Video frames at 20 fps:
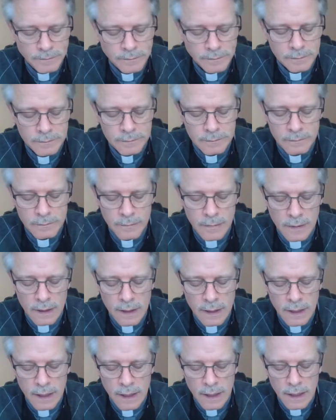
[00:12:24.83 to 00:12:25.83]

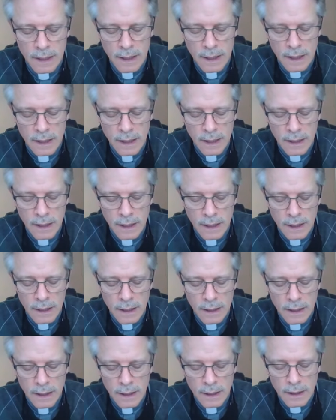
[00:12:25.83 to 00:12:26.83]

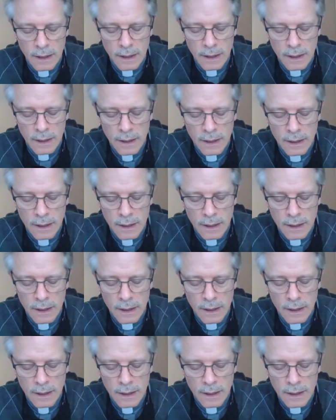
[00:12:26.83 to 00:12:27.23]
Nothing is said.